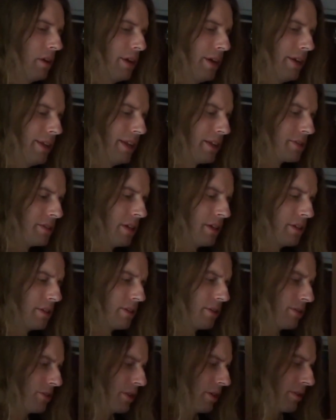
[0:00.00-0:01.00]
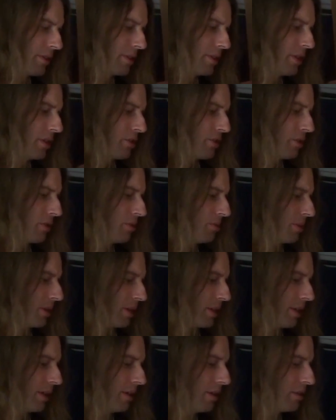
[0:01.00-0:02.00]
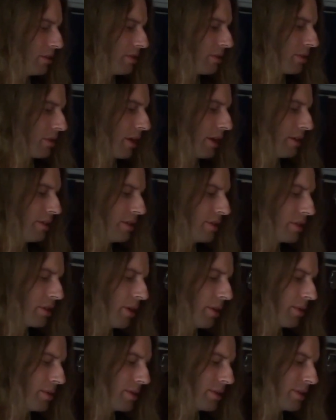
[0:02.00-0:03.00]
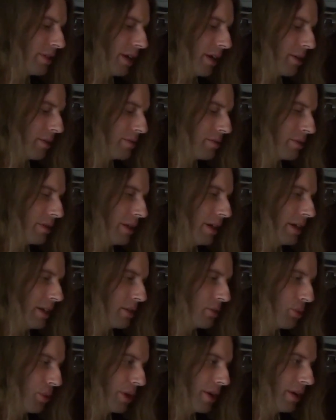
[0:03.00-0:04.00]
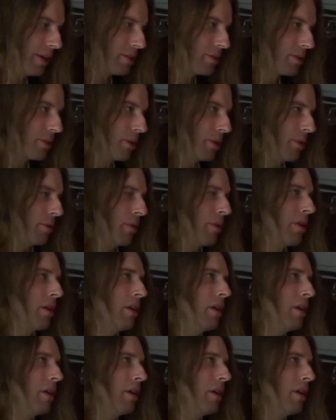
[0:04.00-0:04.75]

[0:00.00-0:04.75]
And that's not necessarily an issue because I need to go into town anyway, so